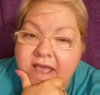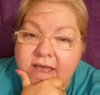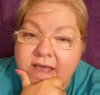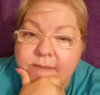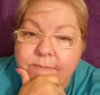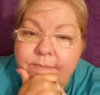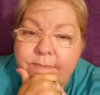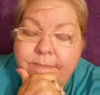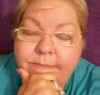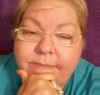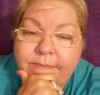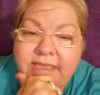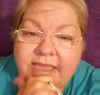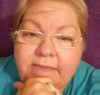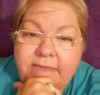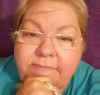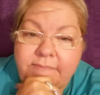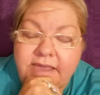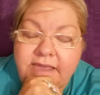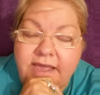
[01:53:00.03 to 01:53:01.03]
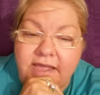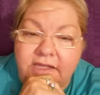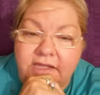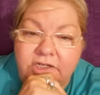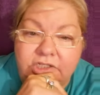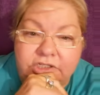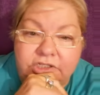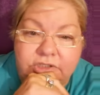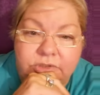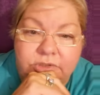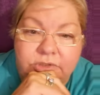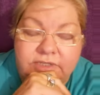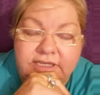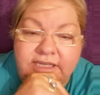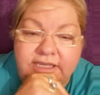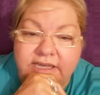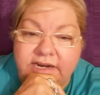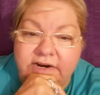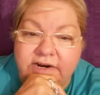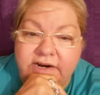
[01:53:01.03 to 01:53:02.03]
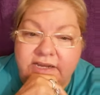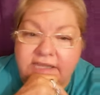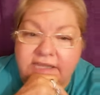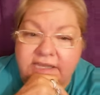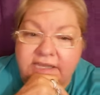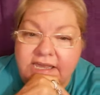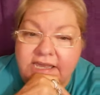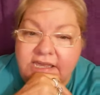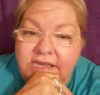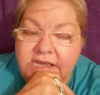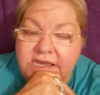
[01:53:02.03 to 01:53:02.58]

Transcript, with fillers: maybe I'll do the carrot cake.